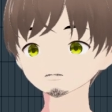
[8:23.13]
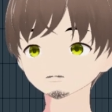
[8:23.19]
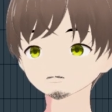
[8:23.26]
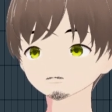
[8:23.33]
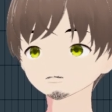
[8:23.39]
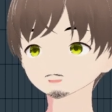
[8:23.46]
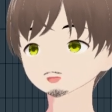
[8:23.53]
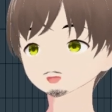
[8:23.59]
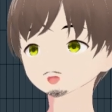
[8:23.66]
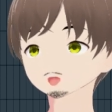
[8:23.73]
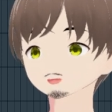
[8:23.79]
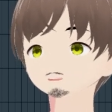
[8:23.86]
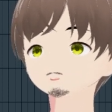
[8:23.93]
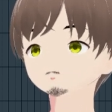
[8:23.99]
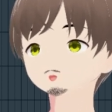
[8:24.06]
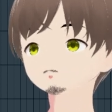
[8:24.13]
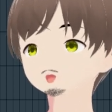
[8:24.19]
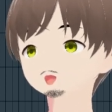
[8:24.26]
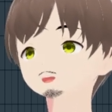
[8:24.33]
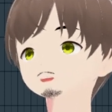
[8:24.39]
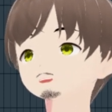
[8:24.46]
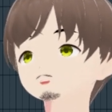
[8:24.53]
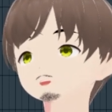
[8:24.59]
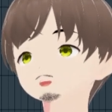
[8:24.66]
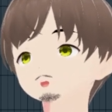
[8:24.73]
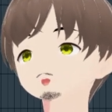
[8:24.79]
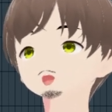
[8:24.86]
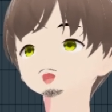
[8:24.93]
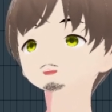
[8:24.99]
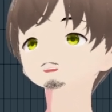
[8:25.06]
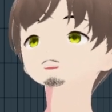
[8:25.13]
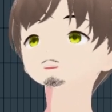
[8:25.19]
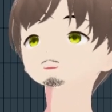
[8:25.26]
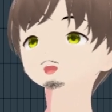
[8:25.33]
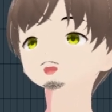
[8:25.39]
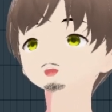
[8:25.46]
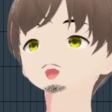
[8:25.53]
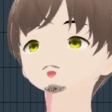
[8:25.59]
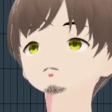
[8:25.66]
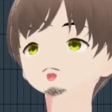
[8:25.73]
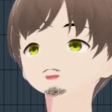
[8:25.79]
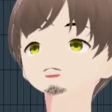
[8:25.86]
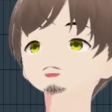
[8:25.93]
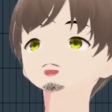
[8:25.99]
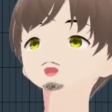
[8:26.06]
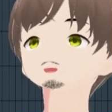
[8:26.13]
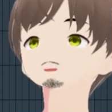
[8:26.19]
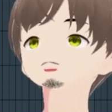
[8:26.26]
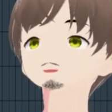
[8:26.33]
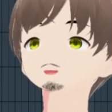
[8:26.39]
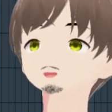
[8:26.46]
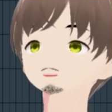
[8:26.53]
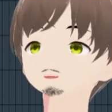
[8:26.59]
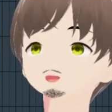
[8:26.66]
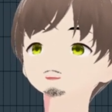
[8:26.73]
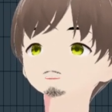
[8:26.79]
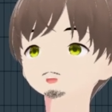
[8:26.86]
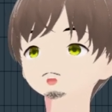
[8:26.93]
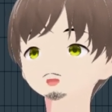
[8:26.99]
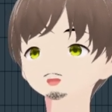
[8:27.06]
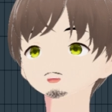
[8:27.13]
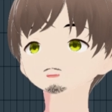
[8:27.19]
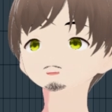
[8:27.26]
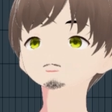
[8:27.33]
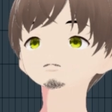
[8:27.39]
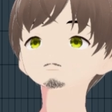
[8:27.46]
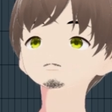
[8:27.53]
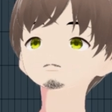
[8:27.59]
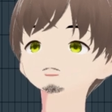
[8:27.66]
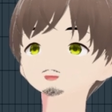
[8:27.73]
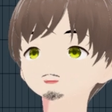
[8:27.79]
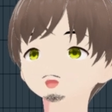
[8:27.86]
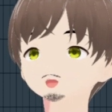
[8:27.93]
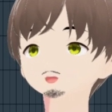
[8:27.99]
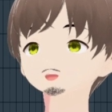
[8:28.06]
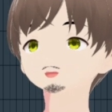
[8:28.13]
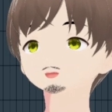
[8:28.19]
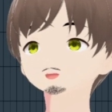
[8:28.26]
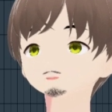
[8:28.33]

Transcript: So you can put 2 to 1, 3 to 1, 5 to 1. The higher it is, the stronger it's gonna be.